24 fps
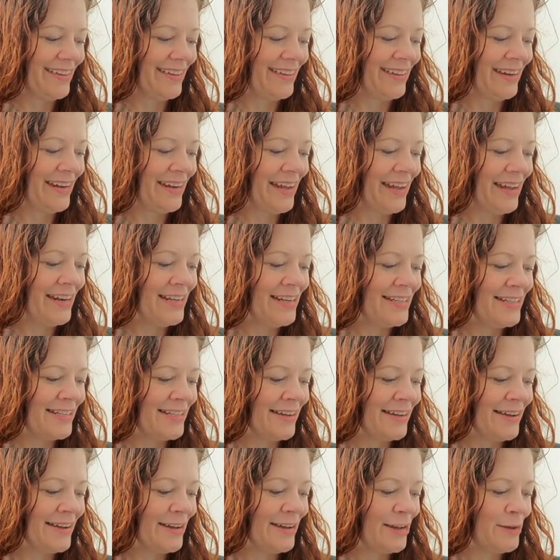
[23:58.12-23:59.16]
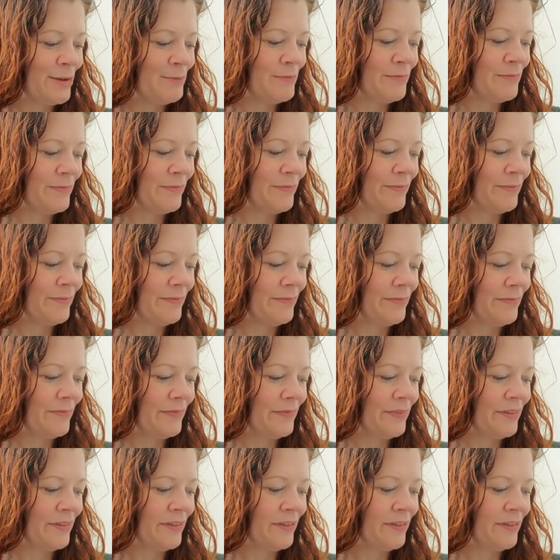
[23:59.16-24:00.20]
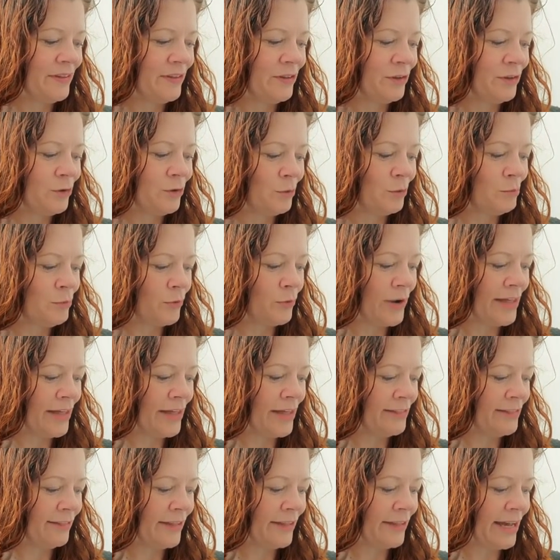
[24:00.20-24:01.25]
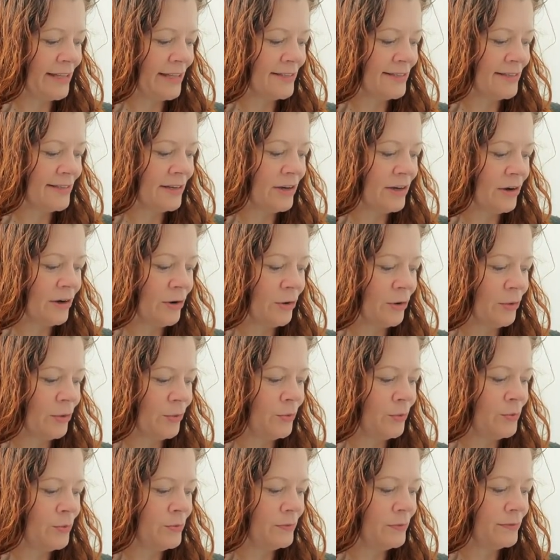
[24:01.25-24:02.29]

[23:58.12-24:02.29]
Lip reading: And anytime your breath lets go,